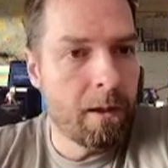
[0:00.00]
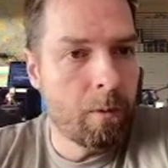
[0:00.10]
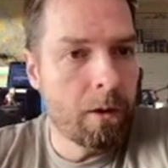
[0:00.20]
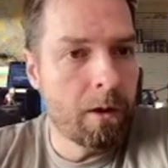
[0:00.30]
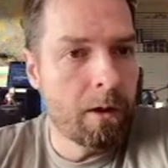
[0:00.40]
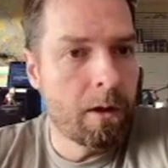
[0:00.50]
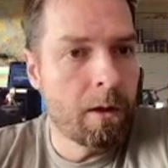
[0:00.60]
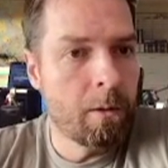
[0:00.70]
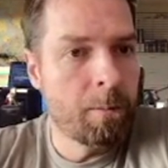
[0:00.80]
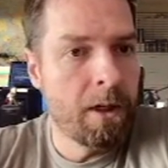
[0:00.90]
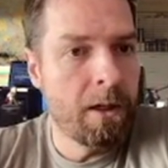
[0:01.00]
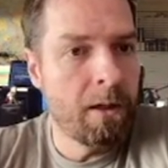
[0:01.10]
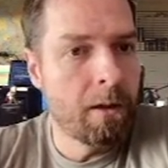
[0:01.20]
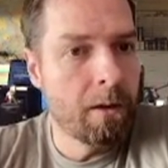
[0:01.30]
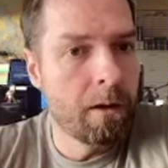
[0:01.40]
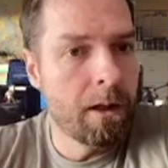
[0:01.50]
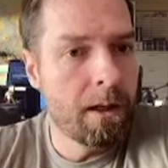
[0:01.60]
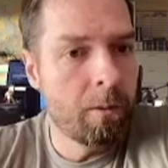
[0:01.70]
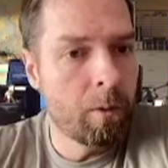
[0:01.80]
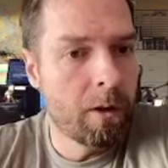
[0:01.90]
we're going to come here
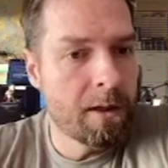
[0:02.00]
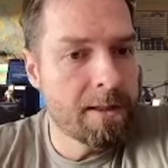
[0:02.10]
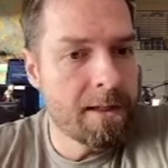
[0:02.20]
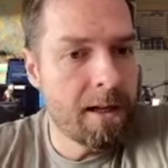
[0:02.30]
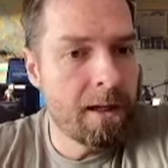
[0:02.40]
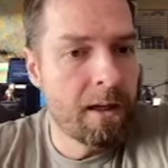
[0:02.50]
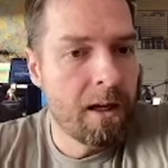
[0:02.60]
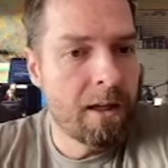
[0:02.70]
and we're going to say